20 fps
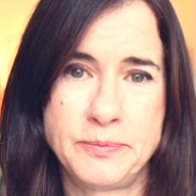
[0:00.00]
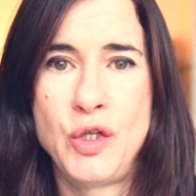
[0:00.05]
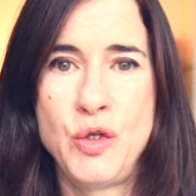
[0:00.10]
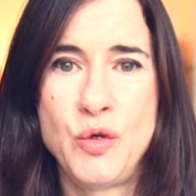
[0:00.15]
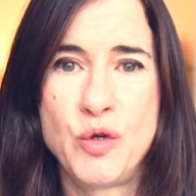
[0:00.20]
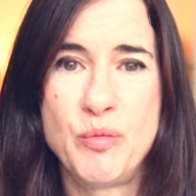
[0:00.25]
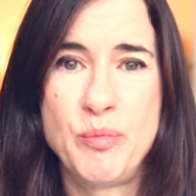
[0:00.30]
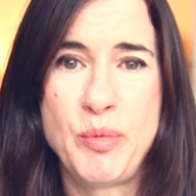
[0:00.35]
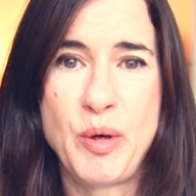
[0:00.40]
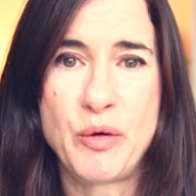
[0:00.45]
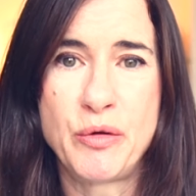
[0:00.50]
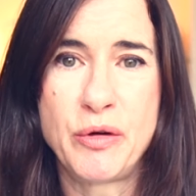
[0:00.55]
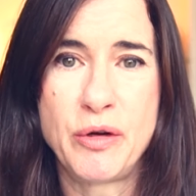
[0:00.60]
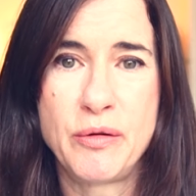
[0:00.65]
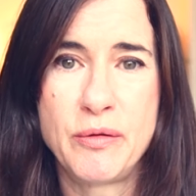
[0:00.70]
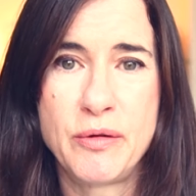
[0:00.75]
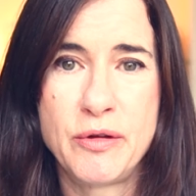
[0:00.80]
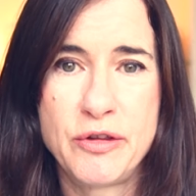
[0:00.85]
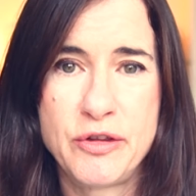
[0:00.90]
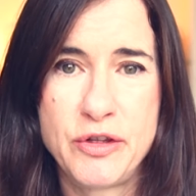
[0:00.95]
You can
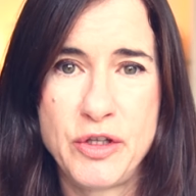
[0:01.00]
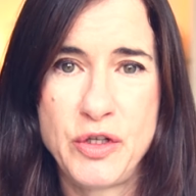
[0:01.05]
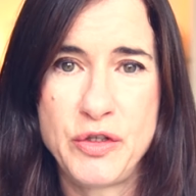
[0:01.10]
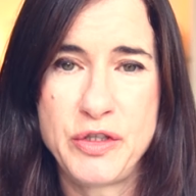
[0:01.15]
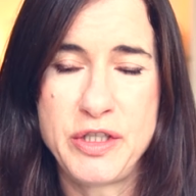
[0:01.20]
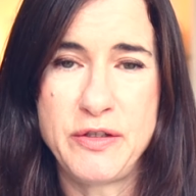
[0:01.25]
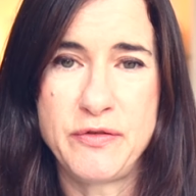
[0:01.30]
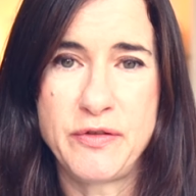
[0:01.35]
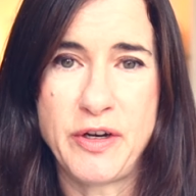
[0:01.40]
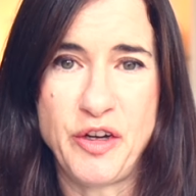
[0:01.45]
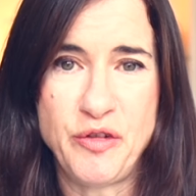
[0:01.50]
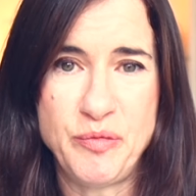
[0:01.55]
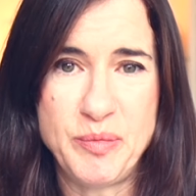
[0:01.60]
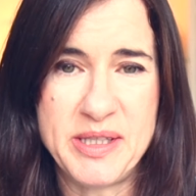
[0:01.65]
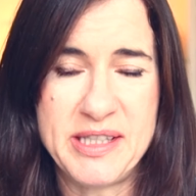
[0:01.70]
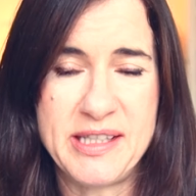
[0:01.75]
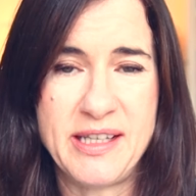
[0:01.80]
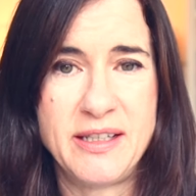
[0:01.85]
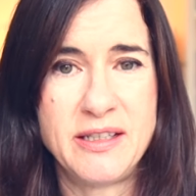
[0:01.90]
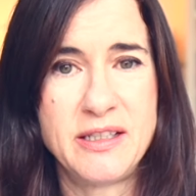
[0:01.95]
borrow
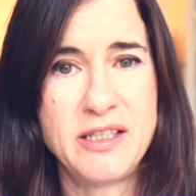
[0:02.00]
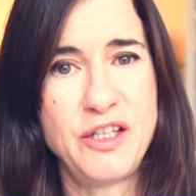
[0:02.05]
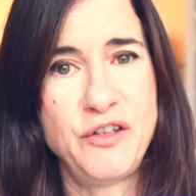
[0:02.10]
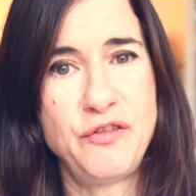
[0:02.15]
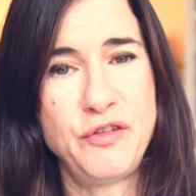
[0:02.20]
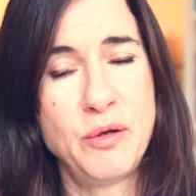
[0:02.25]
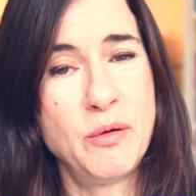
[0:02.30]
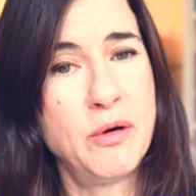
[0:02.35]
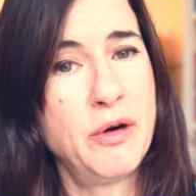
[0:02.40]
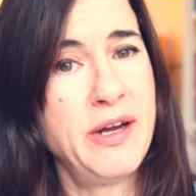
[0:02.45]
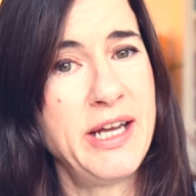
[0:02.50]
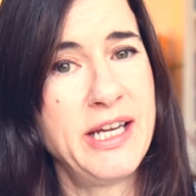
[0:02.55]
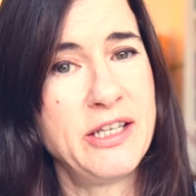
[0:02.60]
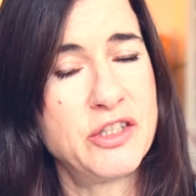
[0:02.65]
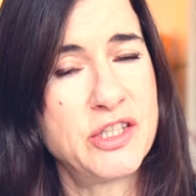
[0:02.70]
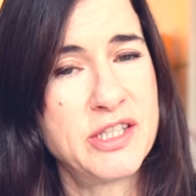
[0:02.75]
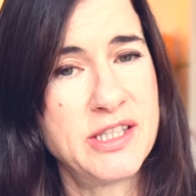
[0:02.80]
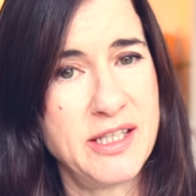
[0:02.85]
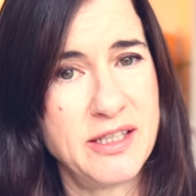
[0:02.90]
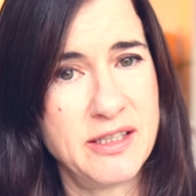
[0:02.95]
35% if you are
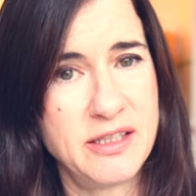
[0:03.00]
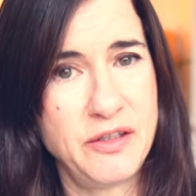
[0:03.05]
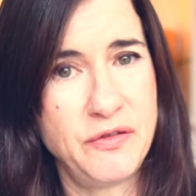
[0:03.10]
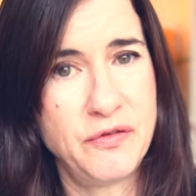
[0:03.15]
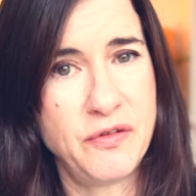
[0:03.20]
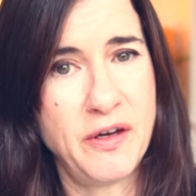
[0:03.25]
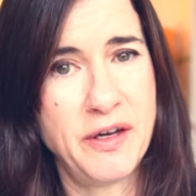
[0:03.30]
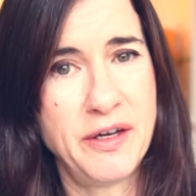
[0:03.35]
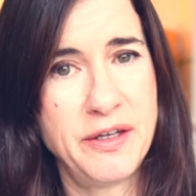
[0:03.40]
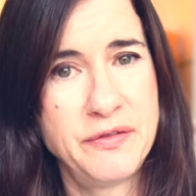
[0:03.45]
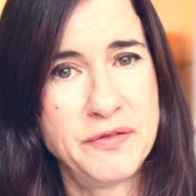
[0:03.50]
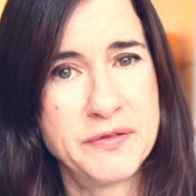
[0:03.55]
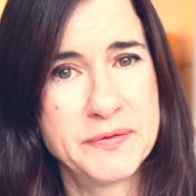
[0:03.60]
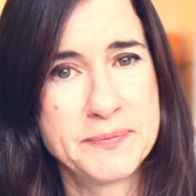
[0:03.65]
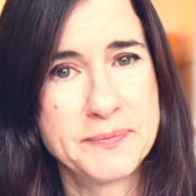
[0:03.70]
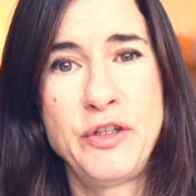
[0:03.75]
aged 65.